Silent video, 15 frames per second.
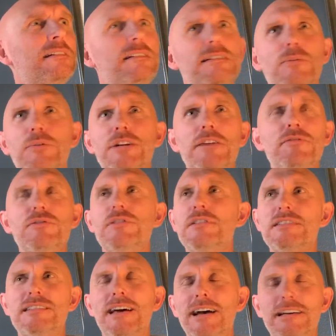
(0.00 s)
whatever the
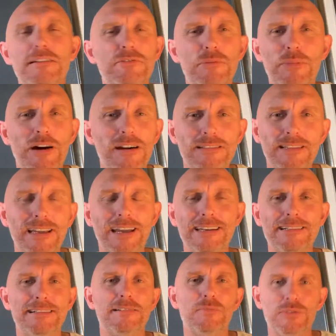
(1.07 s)
side of the box I had
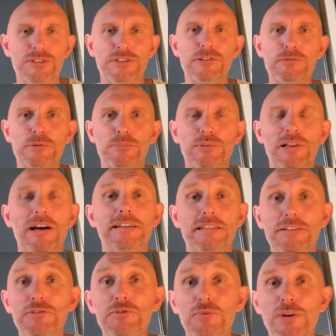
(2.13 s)
it on was their reply. They
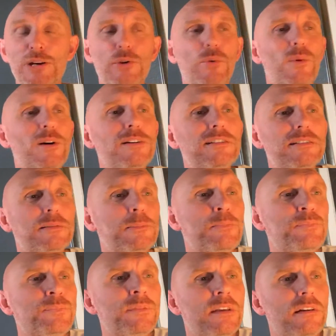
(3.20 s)
knew where it was.
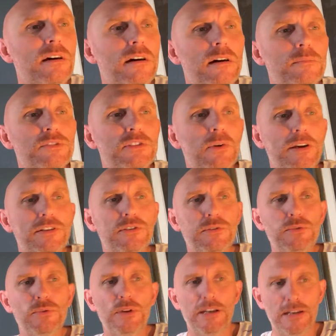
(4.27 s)
So I
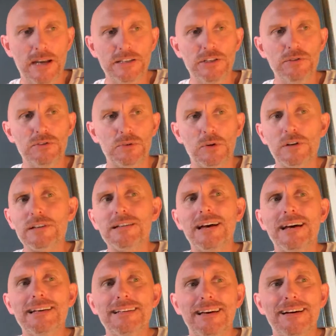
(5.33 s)
do, and I use
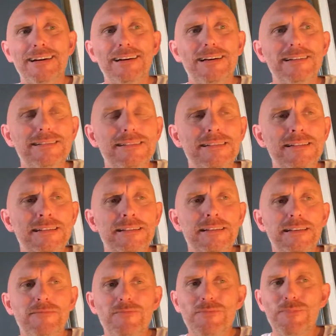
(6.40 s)
orgonite on
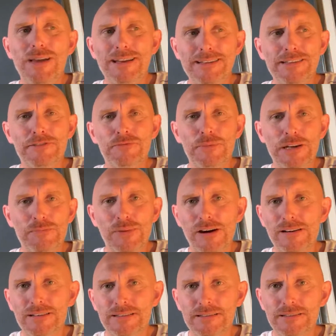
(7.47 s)
many of my
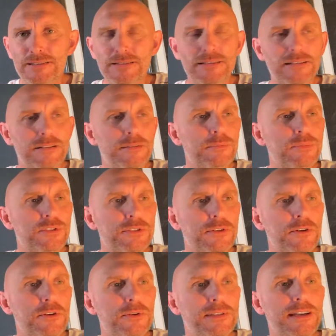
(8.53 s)
boxes.
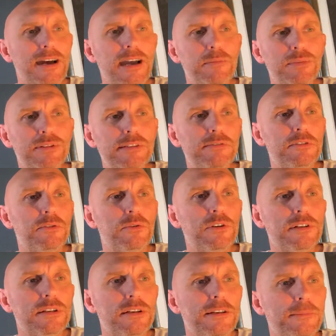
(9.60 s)
So yeah, I believe in
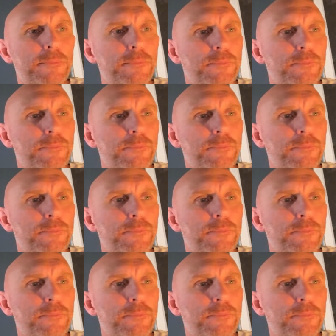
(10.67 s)
orgonite.